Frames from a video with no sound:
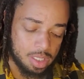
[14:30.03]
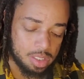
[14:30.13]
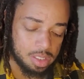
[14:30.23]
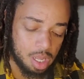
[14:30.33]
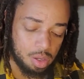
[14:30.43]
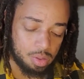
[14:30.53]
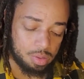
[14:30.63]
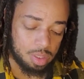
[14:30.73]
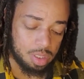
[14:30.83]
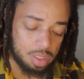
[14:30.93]

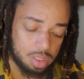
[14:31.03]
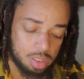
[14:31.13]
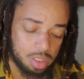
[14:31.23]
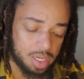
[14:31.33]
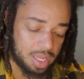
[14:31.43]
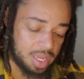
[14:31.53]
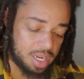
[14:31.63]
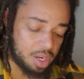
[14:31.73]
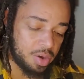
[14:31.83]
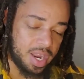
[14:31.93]
So, and again,
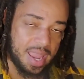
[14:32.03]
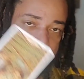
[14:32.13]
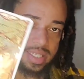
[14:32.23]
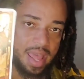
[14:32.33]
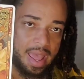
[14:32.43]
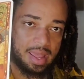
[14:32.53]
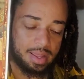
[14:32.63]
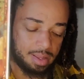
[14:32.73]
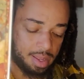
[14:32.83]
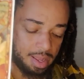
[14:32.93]
it creates that,
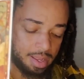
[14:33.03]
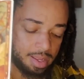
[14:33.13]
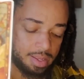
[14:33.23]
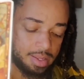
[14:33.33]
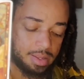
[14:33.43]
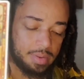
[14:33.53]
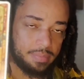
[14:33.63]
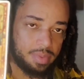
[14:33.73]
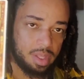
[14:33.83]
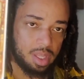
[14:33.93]
uh,
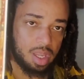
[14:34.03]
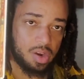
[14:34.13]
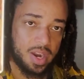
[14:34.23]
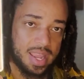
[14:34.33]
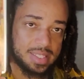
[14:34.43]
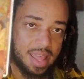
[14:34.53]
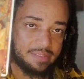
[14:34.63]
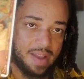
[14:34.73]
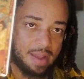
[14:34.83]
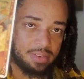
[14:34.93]
it creates
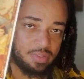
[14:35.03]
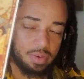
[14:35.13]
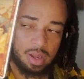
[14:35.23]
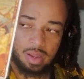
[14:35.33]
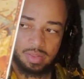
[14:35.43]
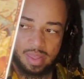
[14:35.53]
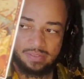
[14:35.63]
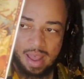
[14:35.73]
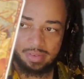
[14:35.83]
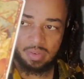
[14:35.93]
that five of uh, that
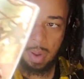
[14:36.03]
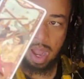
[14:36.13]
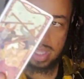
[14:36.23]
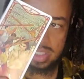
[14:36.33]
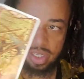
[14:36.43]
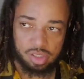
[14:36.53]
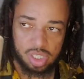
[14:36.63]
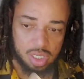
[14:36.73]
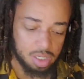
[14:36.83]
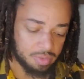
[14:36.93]
five of wands
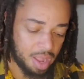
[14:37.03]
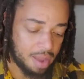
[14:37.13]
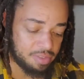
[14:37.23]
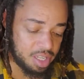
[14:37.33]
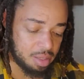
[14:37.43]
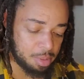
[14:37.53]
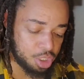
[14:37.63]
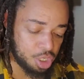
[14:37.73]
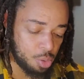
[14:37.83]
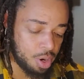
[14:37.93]
energy of conflict. But
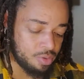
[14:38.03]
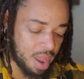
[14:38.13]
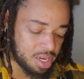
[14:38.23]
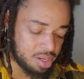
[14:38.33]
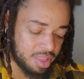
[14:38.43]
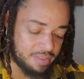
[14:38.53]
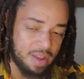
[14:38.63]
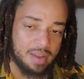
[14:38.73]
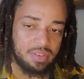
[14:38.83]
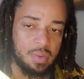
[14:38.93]
you know what? Right under that
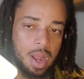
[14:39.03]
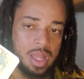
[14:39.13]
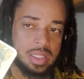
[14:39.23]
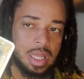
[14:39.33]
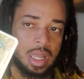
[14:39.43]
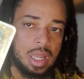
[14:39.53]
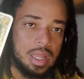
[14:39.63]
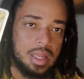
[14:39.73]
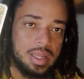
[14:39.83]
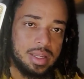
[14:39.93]
five of wands,
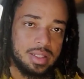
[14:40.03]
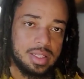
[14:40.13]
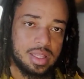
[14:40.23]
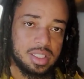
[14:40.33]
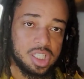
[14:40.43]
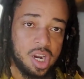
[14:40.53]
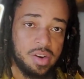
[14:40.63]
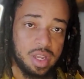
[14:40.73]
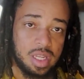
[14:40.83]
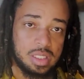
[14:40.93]
is the
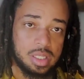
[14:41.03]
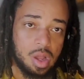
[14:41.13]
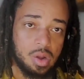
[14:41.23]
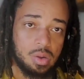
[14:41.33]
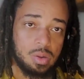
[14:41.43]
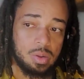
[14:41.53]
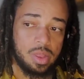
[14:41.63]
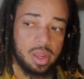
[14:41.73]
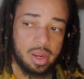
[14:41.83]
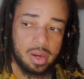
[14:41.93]
chariot. So
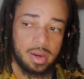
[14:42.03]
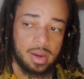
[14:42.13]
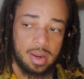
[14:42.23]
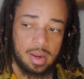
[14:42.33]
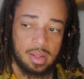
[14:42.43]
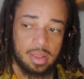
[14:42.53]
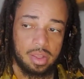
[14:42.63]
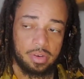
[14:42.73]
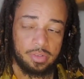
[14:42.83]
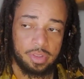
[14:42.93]
their
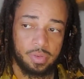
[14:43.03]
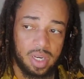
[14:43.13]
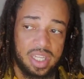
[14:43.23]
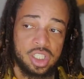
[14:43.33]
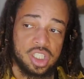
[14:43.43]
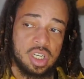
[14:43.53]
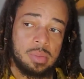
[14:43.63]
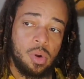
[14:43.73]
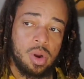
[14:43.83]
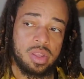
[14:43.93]
the the
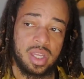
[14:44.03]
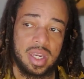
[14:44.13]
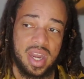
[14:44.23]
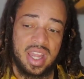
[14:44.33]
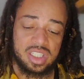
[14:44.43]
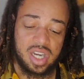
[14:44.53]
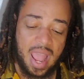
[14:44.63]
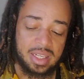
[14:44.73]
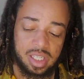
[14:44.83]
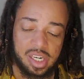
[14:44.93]
relationship or the connection
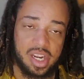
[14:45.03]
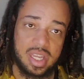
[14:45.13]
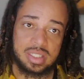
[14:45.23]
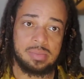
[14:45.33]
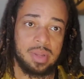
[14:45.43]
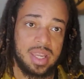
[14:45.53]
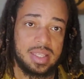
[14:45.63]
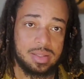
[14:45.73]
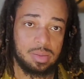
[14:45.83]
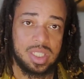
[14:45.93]
actually does
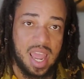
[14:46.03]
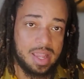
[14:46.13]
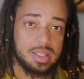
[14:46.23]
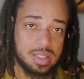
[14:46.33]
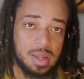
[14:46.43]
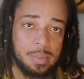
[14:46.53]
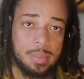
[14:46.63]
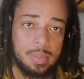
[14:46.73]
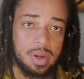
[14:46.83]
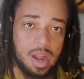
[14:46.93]
begin to take
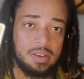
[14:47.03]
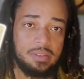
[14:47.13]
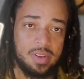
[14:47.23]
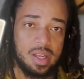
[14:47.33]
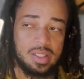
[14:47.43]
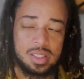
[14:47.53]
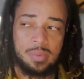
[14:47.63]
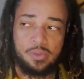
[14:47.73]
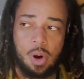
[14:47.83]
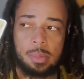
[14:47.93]
some of
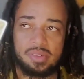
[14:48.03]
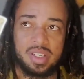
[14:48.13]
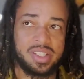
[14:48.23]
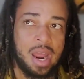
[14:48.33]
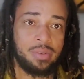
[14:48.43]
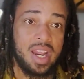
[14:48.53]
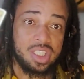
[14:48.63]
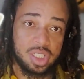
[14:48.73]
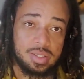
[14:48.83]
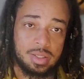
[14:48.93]
some form of a
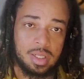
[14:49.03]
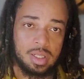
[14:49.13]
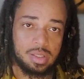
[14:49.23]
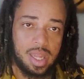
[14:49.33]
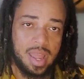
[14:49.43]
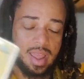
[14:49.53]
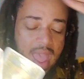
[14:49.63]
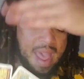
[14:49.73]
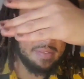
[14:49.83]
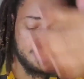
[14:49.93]
direction, okay,
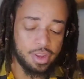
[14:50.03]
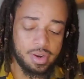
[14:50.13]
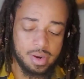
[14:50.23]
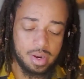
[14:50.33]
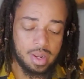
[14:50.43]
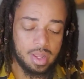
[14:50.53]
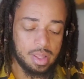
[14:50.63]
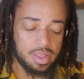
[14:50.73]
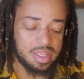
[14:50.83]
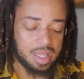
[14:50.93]
after
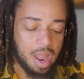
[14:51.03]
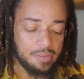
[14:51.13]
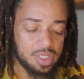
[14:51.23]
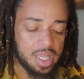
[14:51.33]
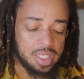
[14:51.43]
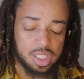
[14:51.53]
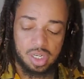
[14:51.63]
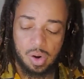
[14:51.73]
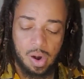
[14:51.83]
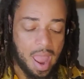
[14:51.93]
this
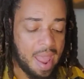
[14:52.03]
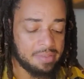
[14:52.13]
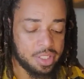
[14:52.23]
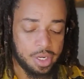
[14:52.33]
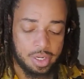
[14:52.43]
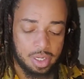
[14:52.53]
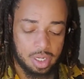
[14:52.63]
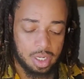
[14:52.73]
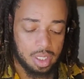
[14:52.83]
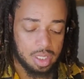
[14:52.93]
conversation or after
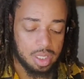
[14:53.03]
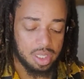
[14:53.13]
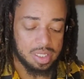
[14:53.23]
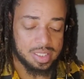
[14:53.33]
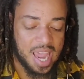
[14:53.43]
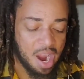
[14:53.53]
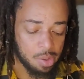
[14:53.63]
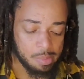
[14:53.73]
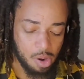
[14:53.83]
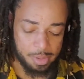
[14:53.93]
this
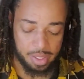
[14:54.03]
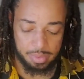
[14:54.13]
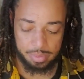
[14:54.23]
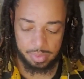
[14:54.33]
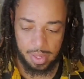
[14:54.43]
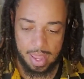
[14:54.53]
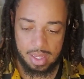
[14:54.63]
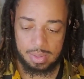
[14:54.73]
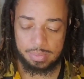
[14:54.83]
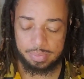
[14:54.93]
tower moment, okay?